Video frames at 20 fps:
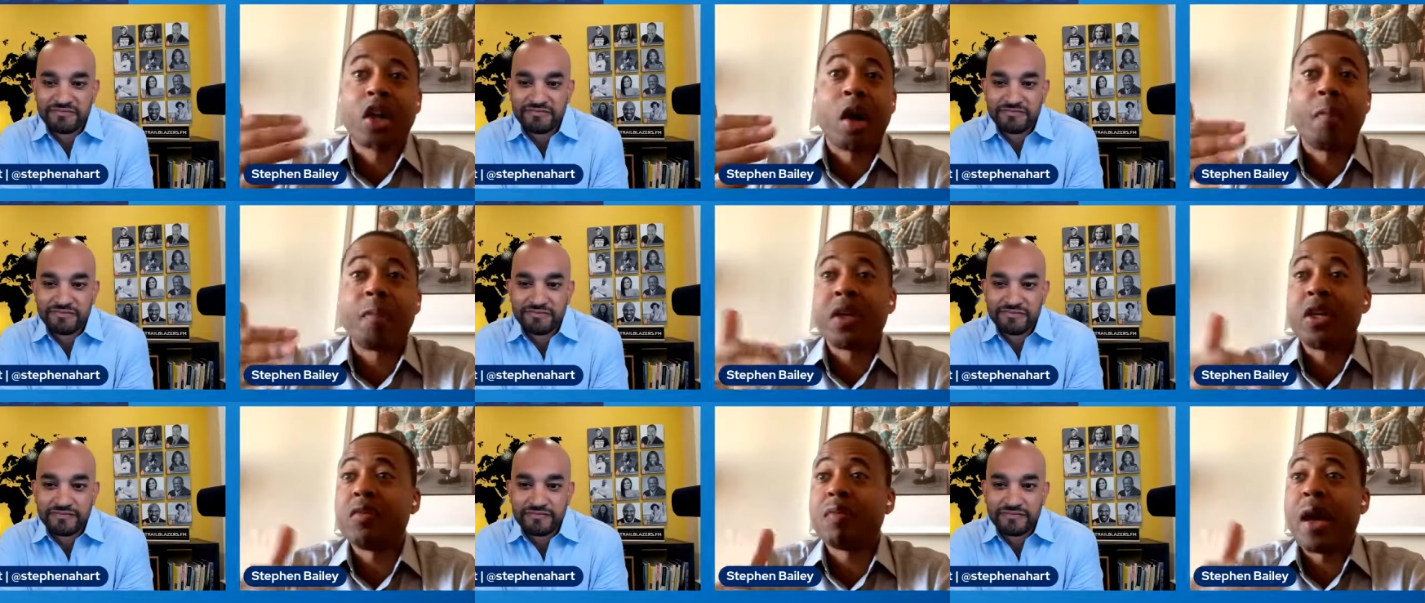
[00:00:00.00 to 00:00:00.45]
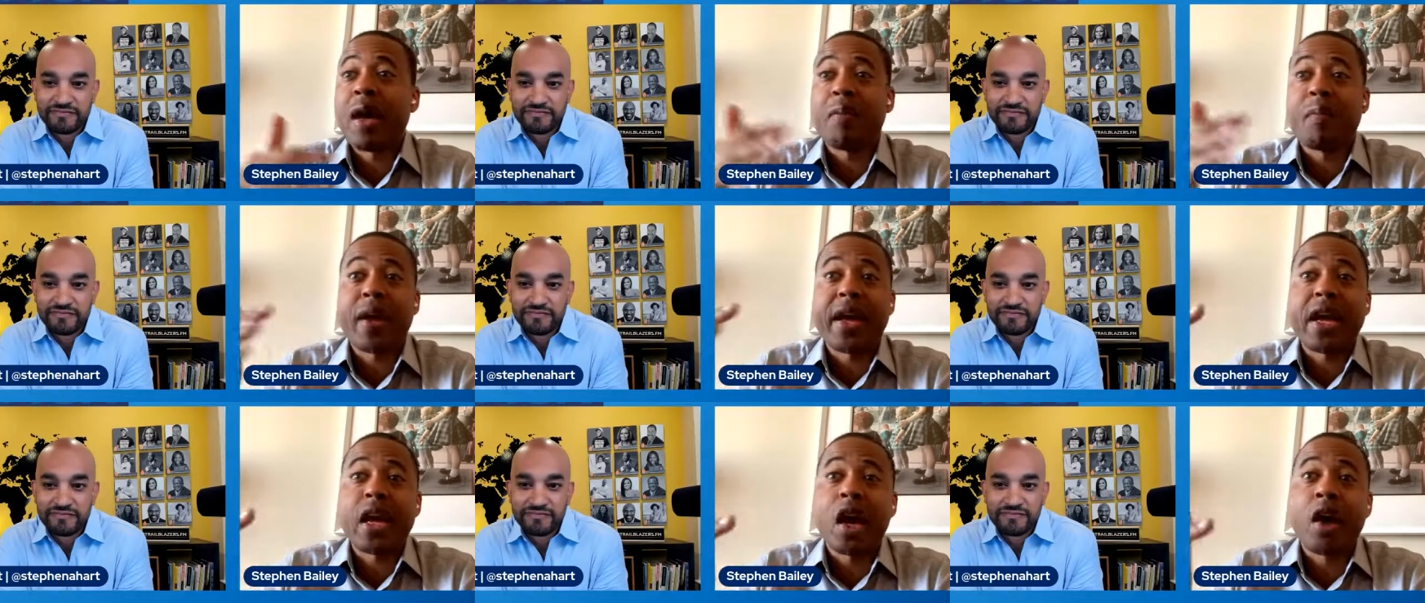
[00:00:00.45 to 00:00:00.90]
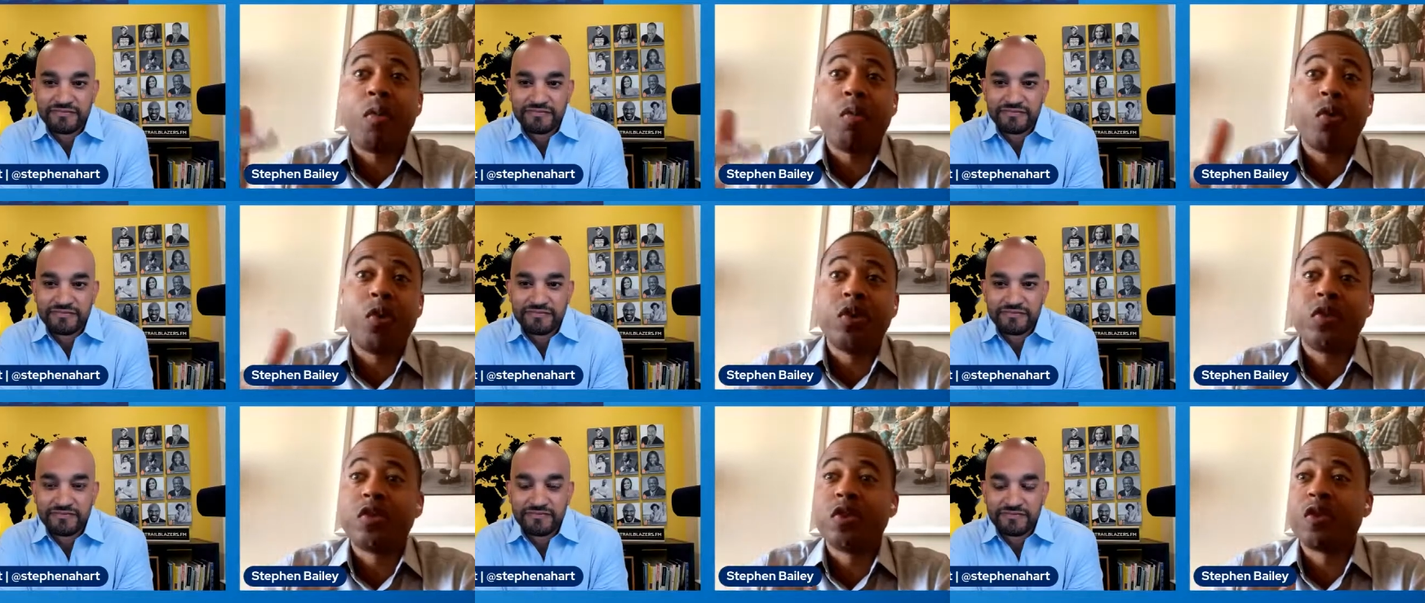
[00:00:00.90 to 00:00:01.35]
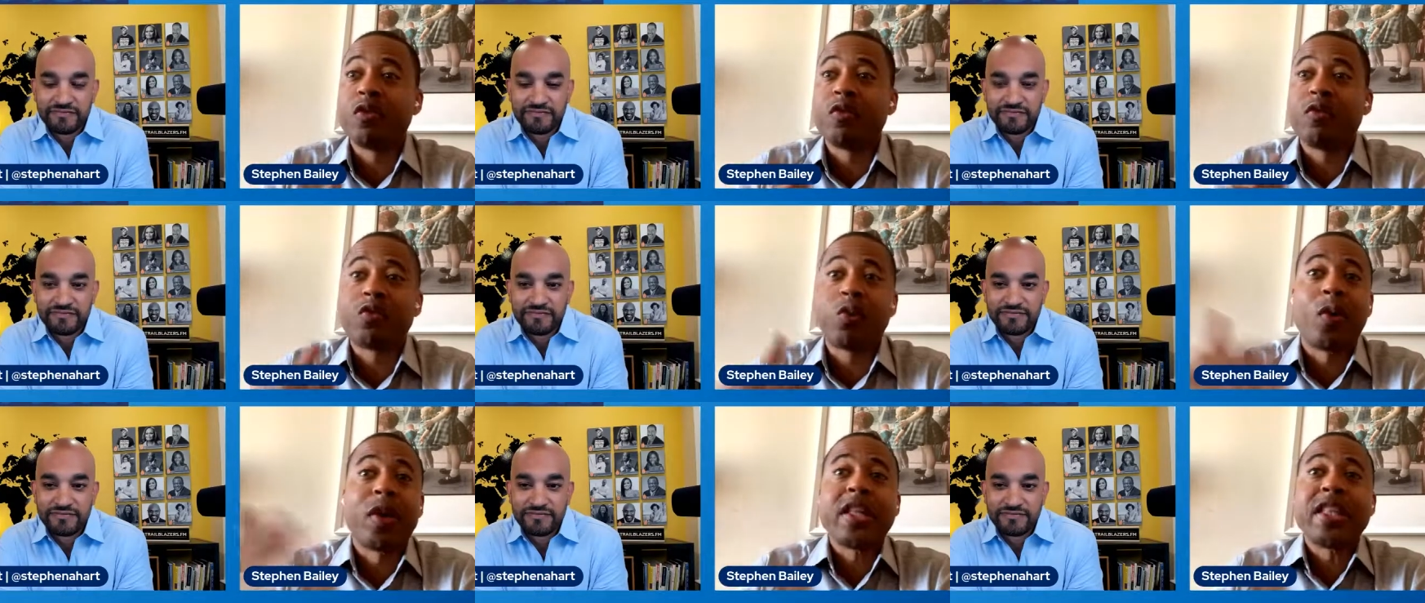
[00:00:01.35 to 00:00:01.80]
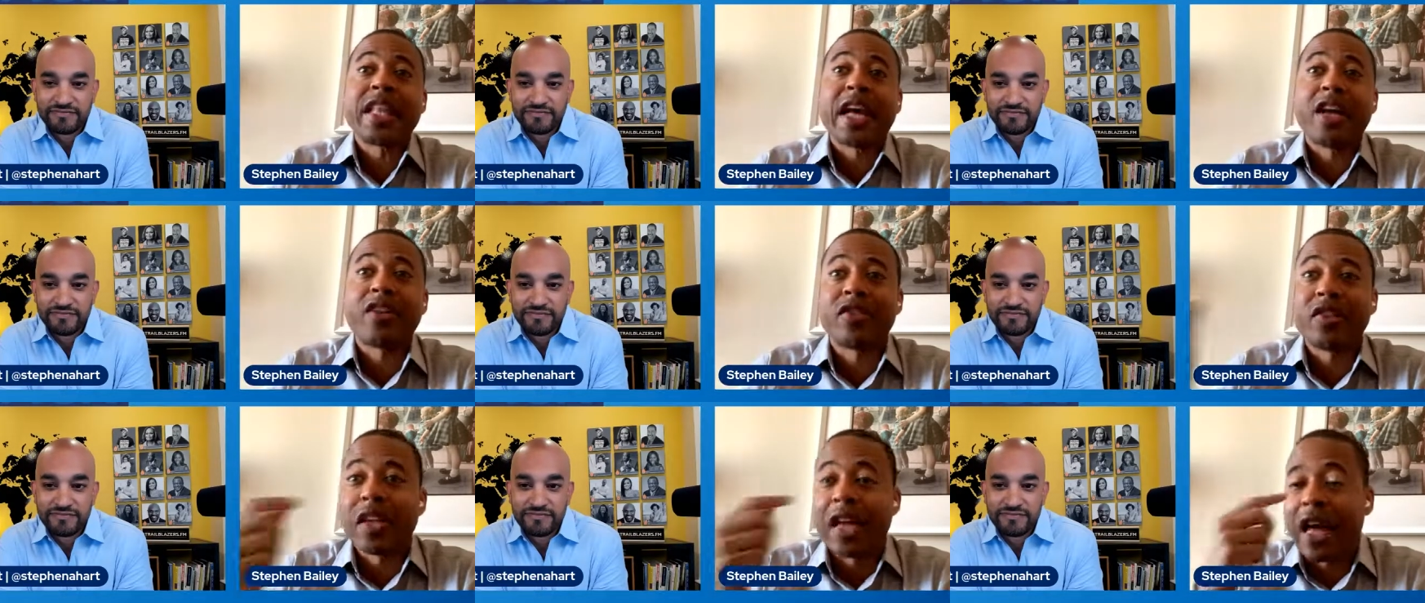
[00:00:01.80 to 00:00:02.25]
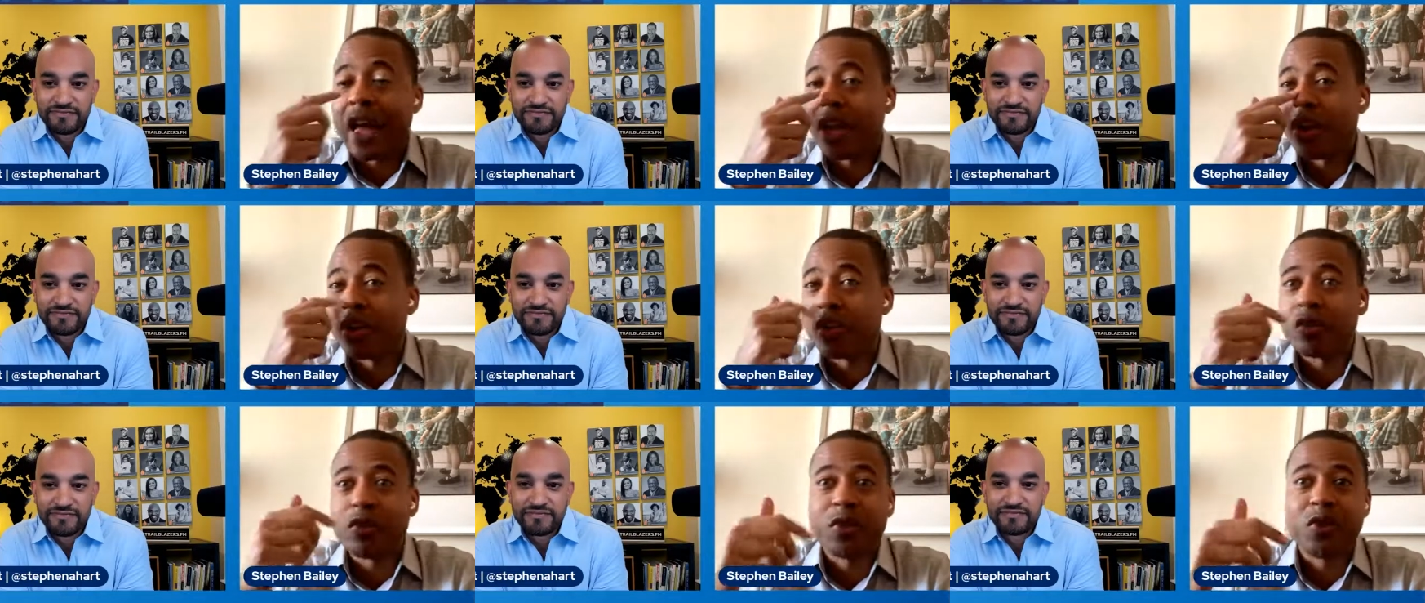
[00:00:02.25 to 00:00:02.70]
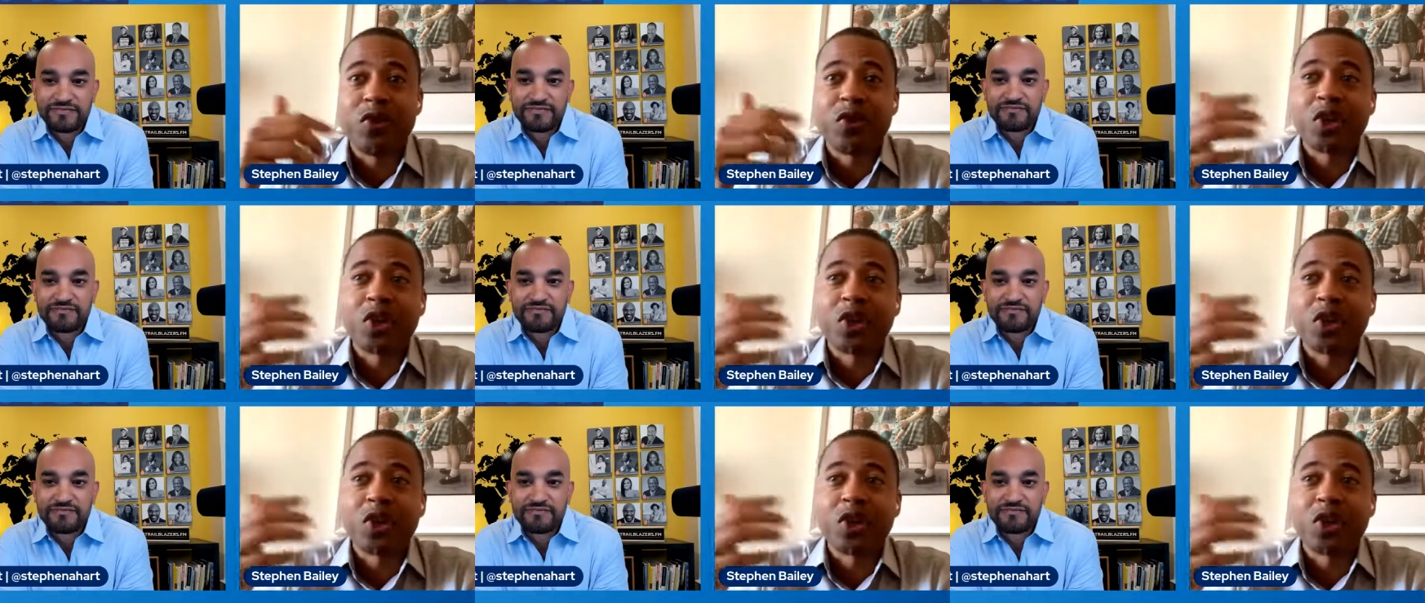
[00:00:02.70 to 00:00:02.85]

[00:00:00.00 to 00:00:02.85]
Speaker 1: company might pay upwards of twenty thousand dollars for you to